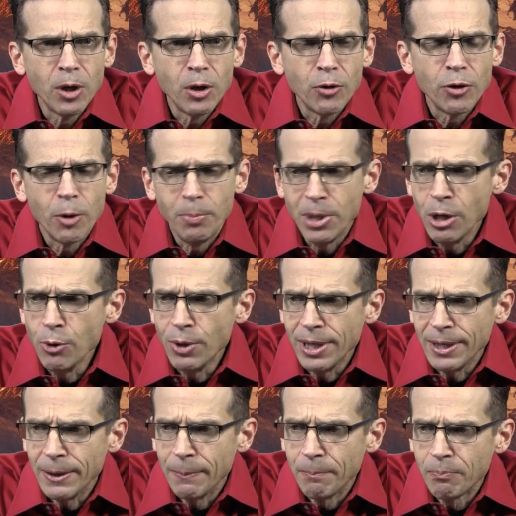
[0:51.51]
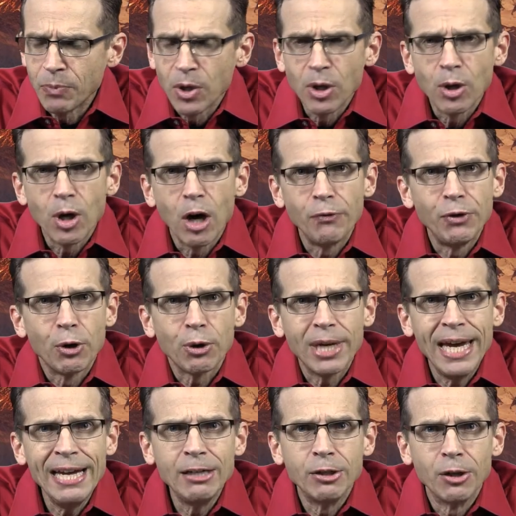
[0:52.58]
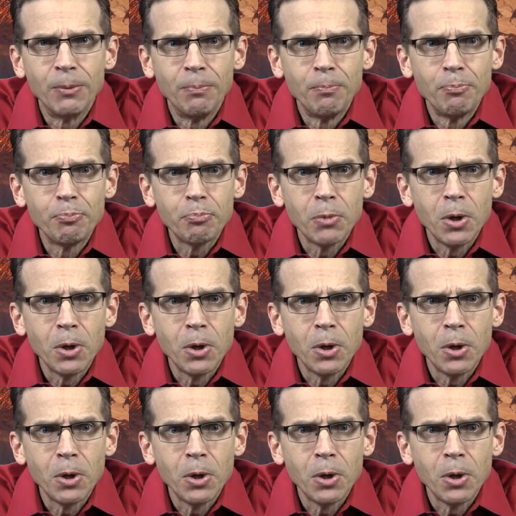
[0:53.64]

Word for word: the beauty of your kingdom